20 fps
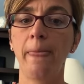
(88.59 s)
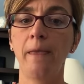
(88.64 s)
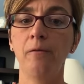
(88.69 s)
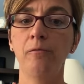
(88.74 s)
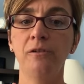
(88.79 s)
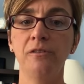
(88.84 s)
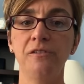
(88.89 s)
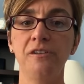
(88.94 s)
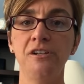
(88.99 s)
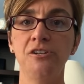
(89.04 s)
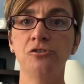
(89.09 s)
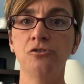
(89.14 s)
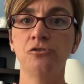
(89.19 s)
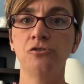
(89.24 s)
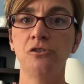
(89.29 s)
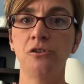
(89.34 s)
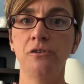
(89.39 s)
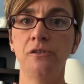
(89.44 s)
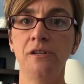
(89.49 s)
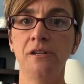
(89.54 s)
with
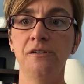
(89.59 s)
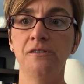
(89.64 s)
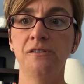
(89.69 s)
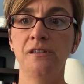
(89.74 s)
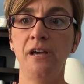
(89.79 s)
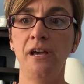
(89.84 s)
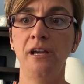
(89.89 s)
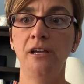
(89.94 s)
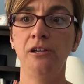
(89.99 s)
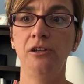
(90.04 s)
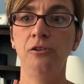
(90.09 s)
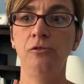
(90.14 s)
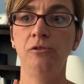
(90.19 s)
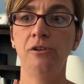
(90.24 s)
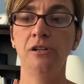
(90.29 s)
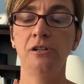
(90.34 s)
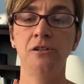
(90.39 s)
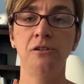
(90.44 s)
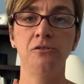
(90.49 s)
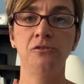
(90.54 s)
teachers are things that you
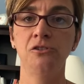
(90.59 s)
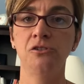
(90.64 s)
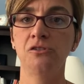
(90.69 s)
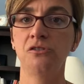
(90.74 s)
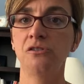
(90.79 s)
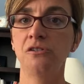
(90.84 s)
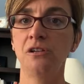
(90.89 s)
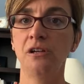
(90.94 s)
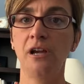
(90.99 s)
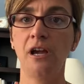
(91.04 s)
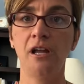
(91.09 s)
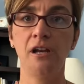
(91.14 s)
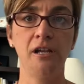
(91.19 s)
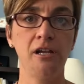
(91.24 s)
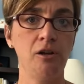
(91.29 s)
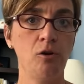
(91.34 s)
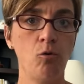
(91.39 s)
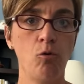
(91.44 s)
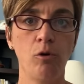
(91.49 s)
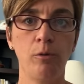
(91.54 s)
can just kind of
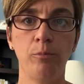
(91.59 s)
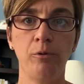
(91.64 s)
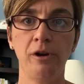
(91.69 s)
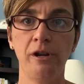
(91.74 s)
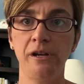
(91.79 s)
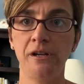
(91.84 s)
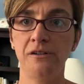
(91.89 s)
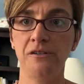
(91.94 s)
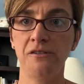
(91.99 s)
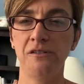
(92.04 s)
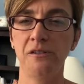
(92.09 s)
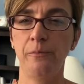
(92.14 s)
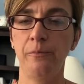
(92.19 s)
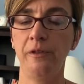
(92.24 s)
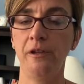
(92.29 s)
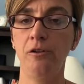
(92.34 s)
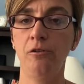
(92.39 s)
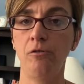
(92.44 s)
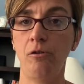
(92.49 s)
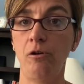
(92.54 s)
incorporate into
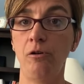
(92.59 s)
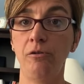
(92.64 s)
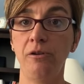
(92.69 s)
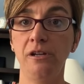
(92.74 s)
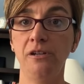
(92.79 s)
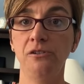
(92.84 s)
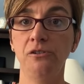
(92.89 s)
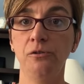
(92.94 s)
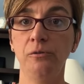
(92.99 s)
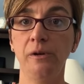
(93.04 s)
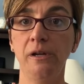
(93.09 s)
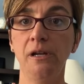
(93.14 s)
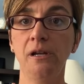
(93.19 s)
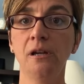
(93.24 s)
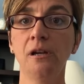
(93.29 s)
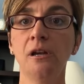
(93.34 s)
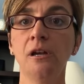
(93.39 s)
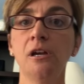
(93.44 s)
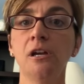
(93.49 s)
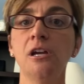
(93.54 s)
something you're already doing.
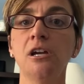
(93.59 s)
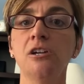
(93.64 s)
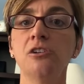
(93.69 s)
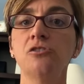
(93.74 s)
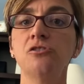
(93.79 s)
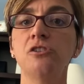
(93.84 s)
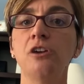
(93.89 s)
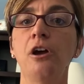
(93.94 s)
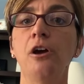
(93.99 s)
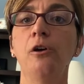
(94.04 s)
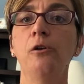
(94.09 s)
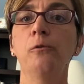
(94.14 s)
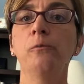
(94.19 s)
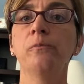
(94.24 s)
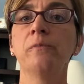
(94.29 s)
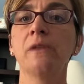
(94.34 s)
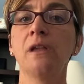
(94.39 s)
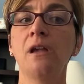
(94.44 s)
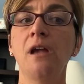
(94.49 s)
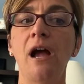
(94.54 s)
So
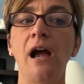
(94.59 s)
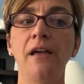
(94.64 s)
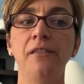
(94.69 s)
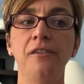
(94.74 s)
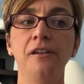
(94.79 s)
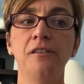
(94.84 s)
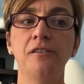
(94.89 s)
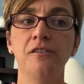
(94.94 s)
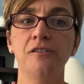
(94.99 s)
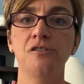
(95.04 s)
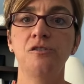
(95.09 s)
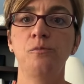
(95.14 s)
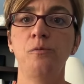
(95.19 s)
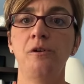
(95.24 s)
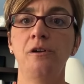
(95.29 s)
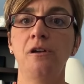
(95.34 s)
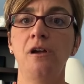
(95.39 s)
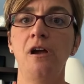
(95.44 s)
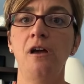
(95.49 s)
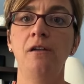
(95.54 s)
I think this
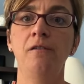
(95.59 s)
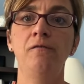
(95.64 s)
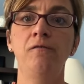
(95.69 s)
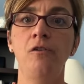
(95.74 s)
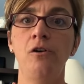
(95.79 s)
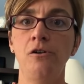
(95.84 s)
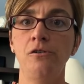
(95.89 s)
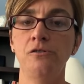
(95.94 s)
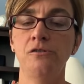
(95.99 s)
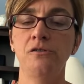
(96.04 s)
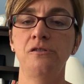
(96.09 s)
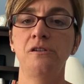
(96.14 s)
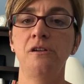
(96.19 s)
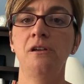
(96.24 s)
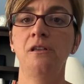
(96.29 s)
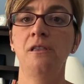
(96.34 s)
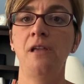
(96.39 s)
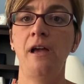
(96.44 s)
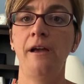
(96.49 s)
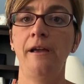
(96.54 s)
one kind of falls
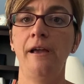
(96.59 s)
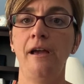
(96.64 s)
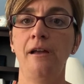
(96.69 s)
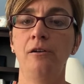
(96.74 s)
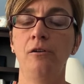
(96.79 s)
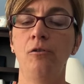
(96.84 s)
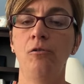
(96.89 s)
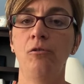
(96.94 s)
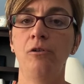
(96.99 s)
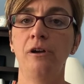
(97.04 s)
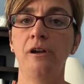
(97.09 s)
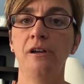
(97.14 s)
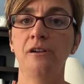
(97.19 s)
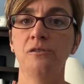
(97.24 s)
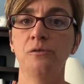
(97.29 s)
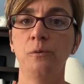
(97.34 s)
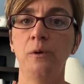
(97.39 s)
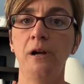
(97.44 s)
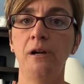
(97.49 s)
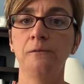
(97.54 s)
in that category
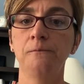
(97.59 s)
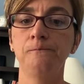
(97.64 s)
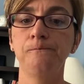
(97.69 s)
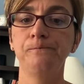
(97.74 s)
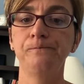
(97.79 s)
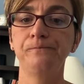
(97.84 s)
as well.